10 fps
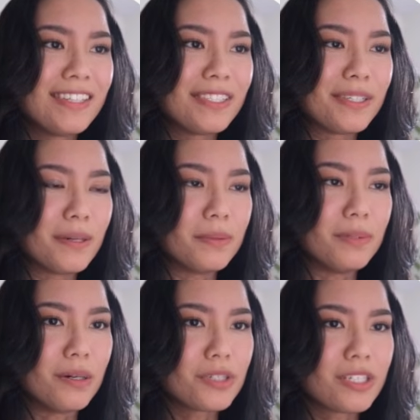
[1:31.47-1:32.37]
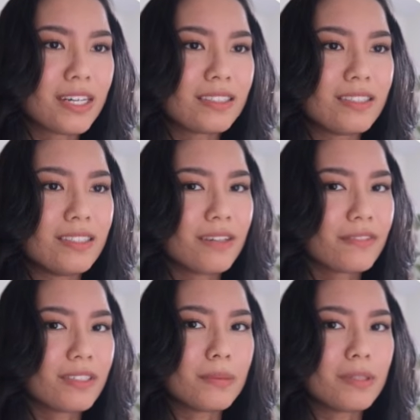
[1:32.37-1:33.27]
So Notion has
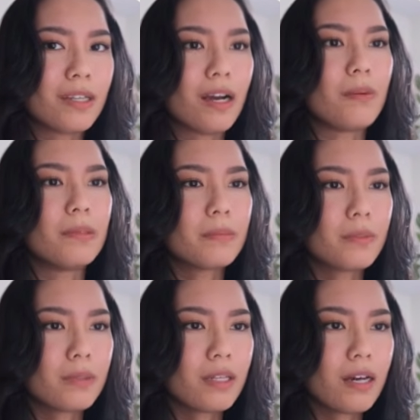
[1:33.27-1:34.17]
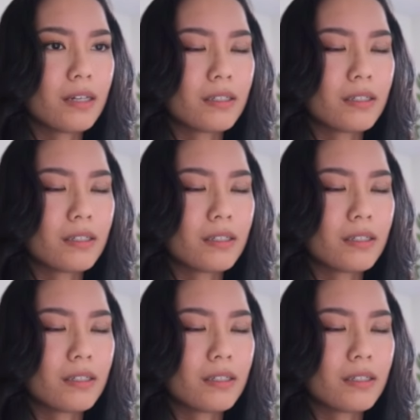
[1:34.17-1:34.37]
definitely been helping me with that.